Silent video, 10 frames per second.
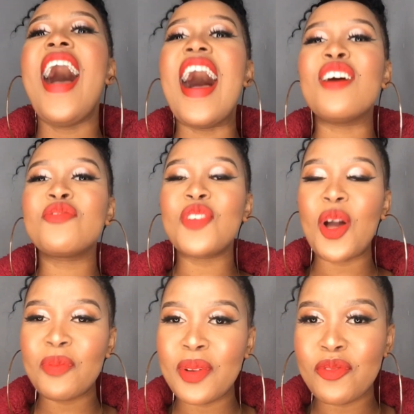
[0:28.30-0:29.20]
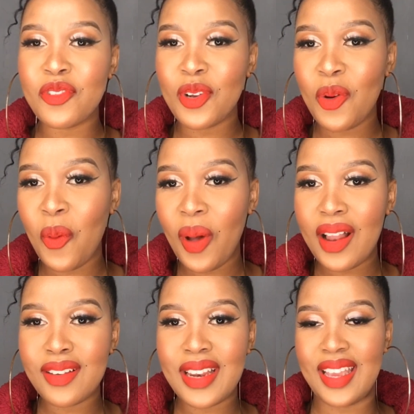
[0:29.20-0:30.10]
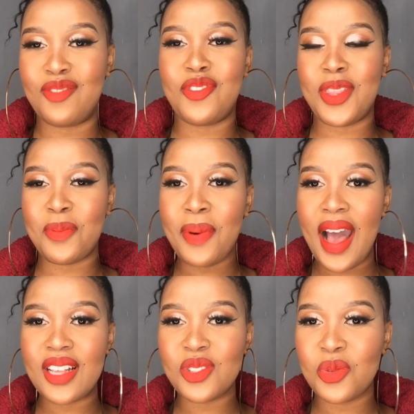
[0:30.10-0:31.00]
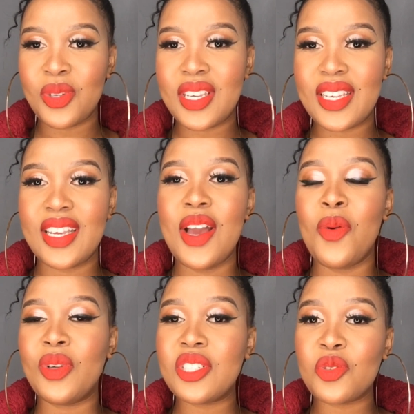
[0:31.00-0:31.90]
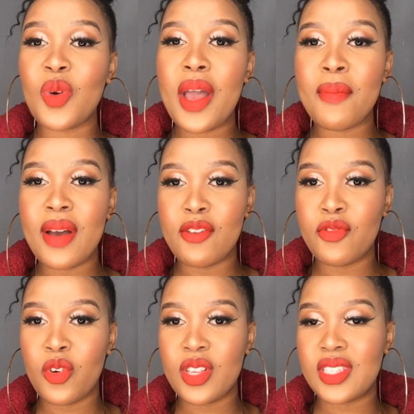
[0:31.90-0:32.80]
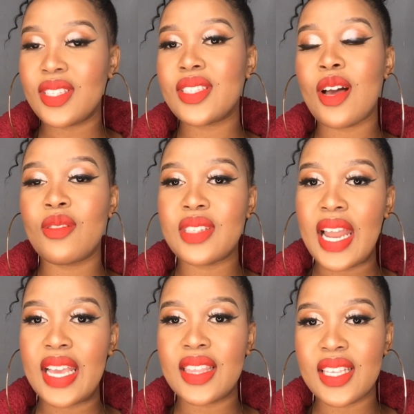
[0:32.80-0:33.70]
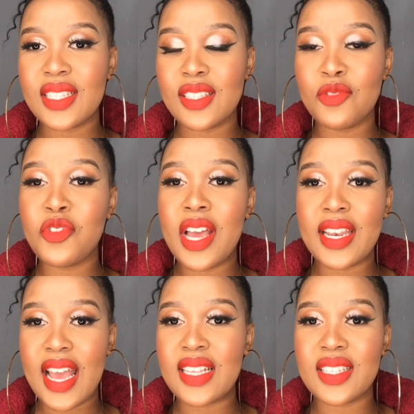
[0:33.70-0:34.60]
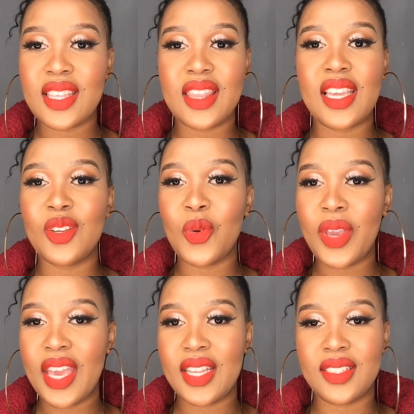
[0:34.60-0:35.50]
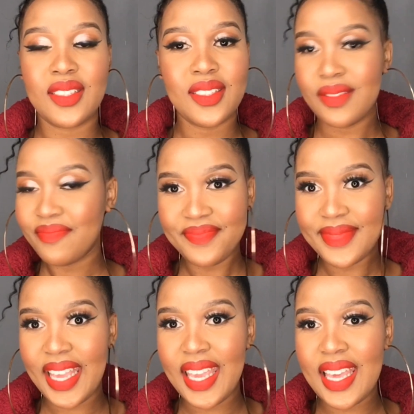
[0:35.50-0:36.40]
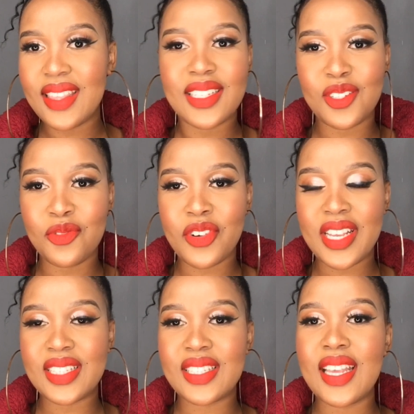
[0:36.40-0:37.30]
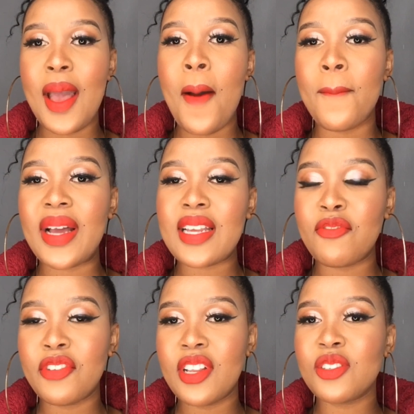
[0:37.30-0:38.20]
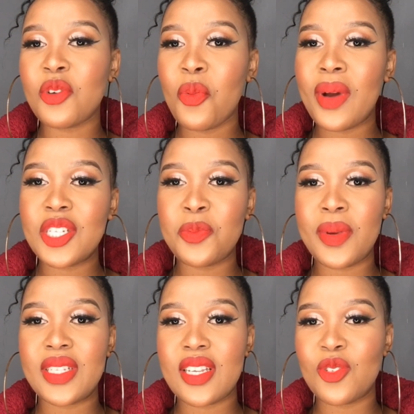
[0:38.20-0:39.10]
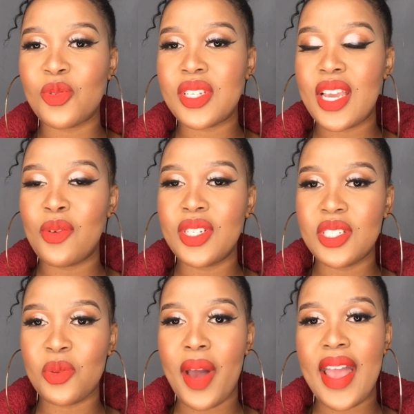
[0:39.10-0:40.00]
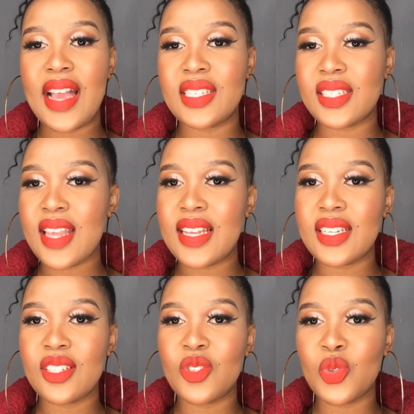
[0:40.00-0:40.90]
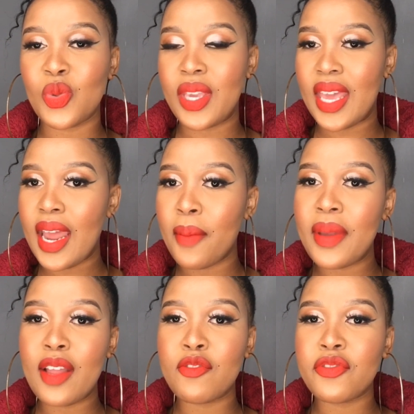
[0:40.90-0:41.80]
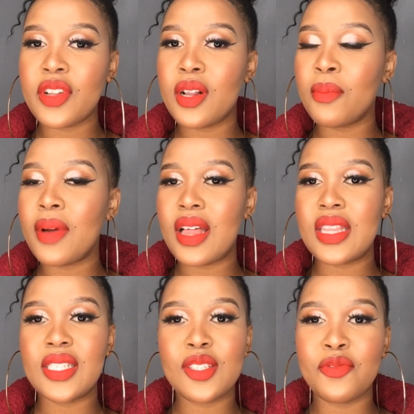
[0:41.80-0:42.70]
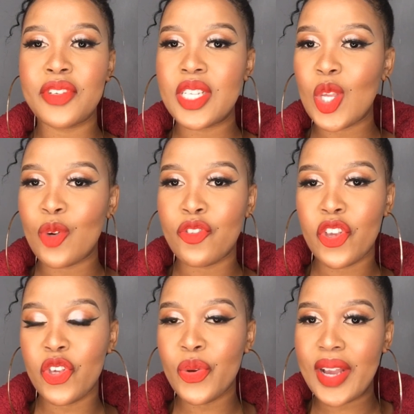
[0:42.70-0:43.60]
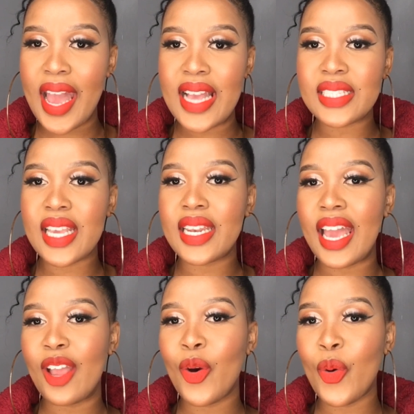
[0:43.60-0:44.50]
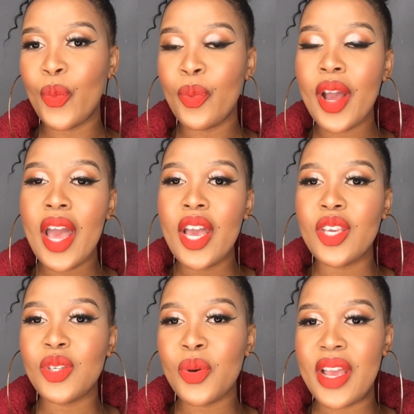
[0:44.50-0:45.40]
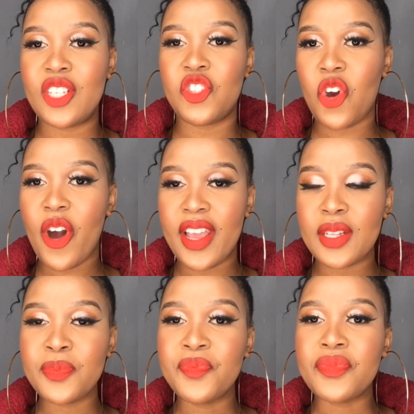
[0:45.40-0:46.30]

I've not been feeling well like for the past week, which is why my voice sounds like this. If you does it, then you can hear the difference, but I'm feeling so much better today, which is why I decided to get up and film this video for you guys, and I hope you enjoy.